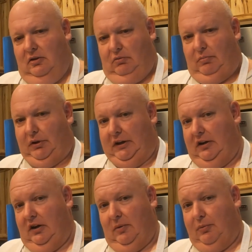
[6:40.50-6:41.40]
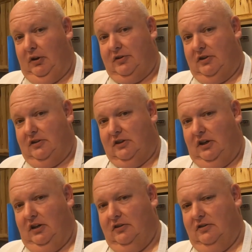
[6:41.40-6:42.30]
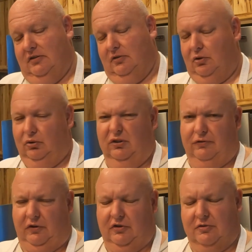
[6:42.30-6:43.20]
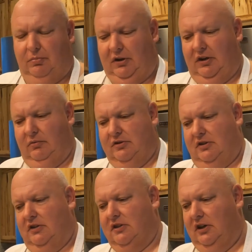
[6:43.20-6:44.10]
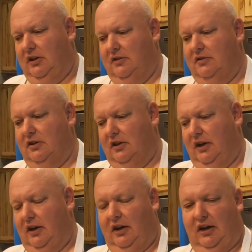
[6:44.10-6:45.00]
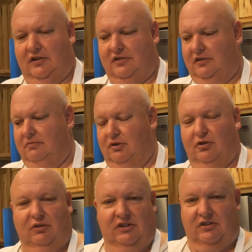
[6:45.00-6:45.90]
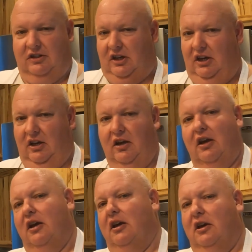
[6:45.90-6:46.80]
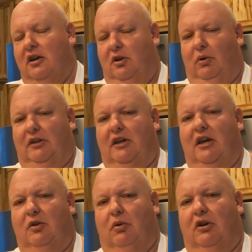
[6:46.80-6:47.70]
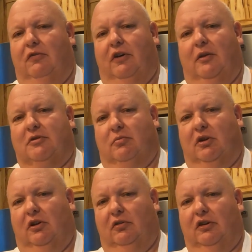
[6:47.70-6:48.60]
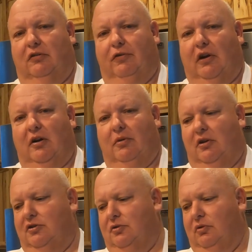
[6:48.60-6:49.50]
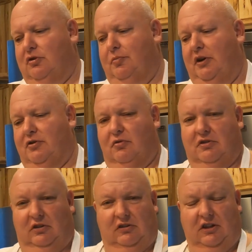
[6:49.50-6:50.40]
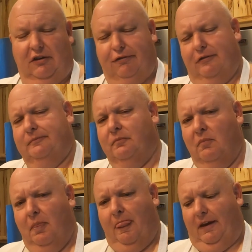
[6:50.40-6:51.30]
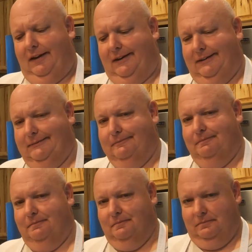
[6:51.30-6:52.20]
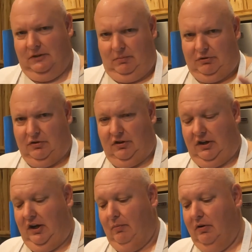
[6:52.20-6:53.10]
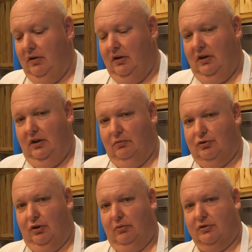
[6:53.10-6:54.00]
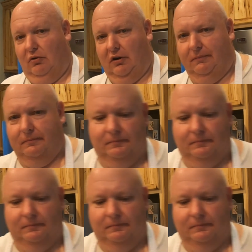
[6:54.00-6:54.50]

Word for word: We blended it up with our six eggs, cooled it first, blended it with six eggs, uh, got it nice and gooey, sticky. You want that. You want to develop some of the gluten in the flour because you want your pastries a little tough. Um, I'm going to turn the camera. We'll show you what's going on.